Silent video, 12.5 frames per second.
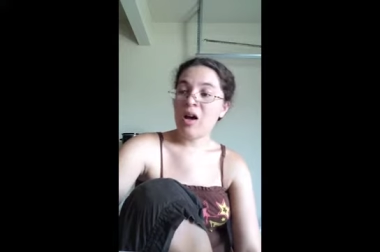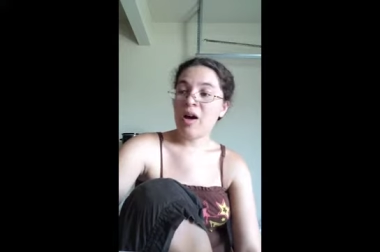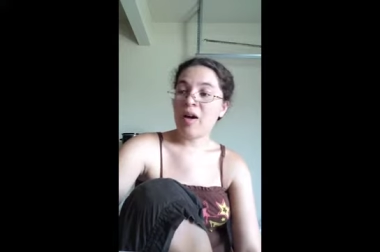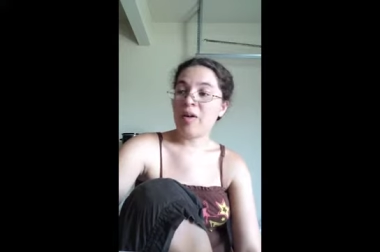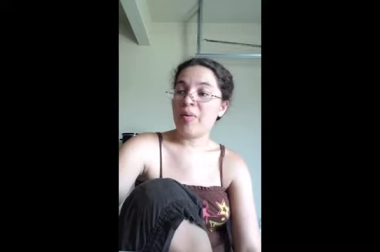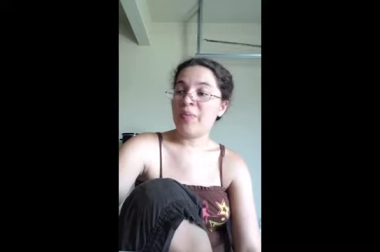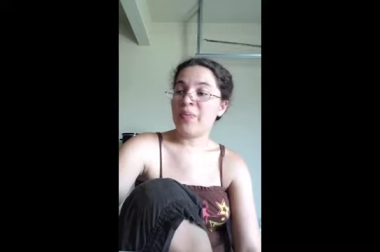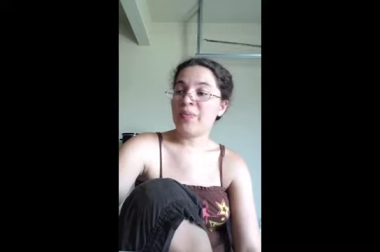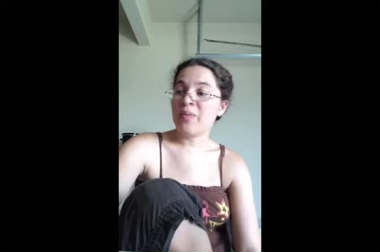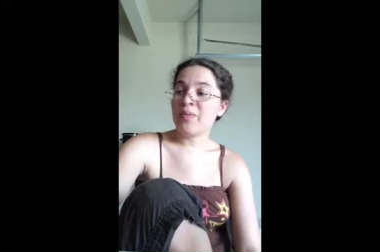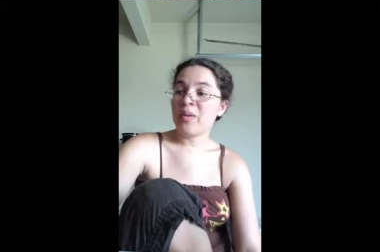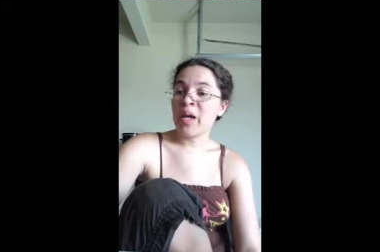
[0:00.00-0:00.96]

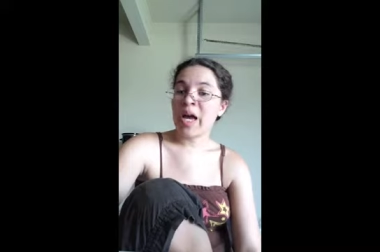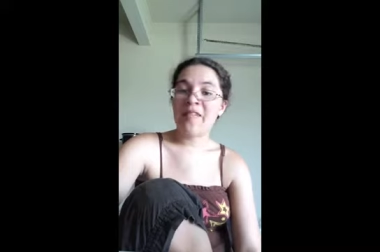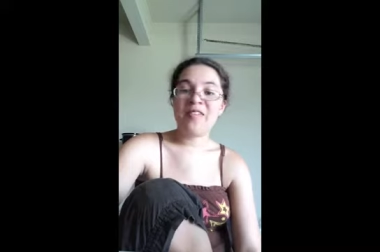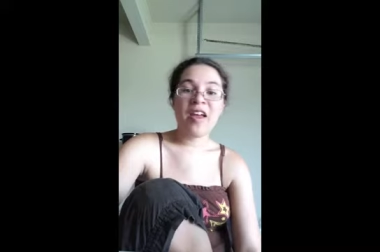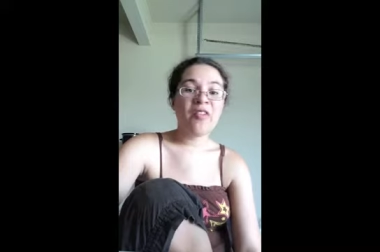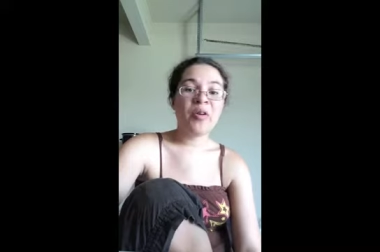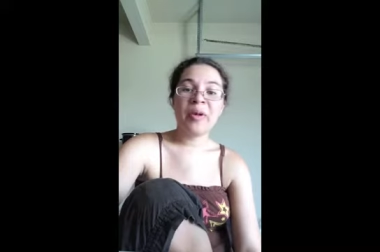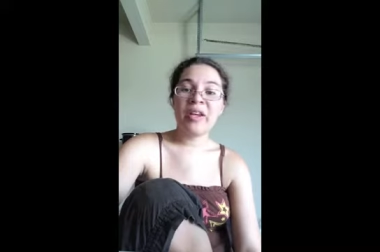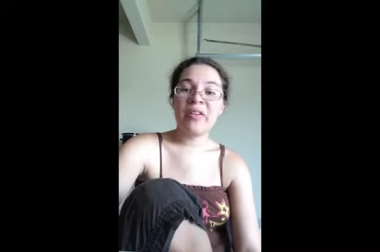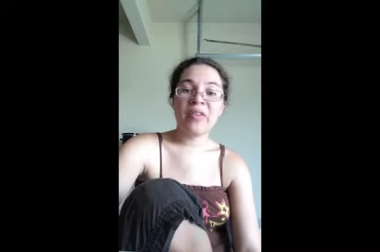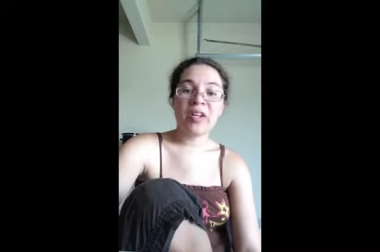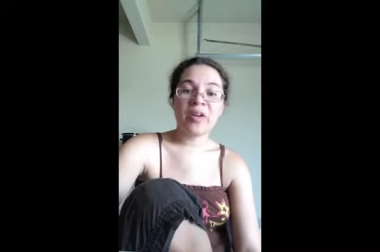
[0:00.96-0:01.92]
I've never been
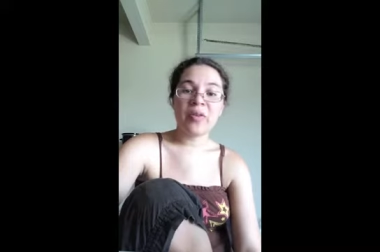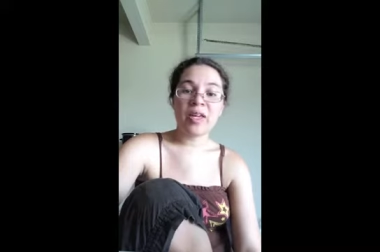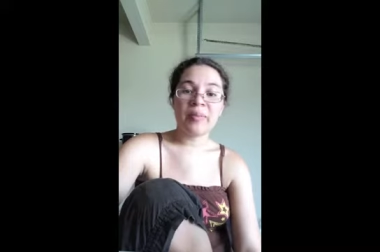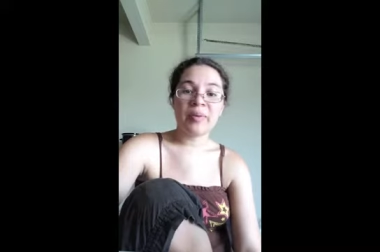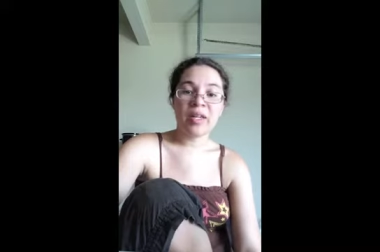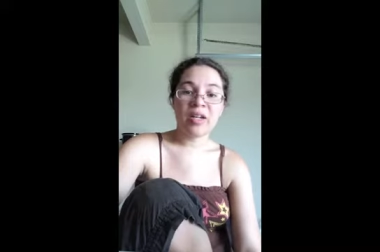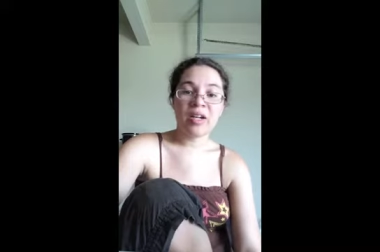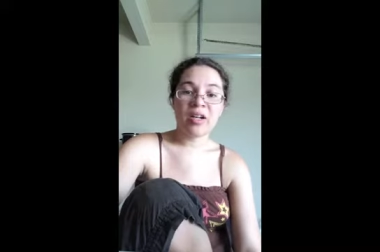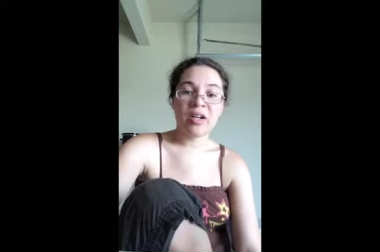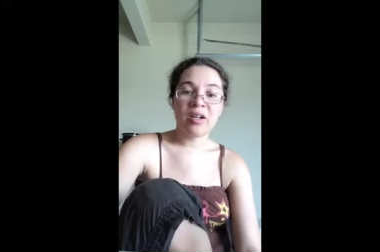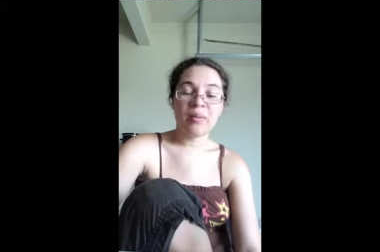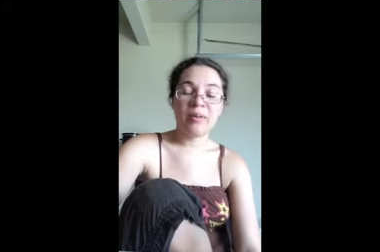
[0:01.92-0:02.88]
a video game player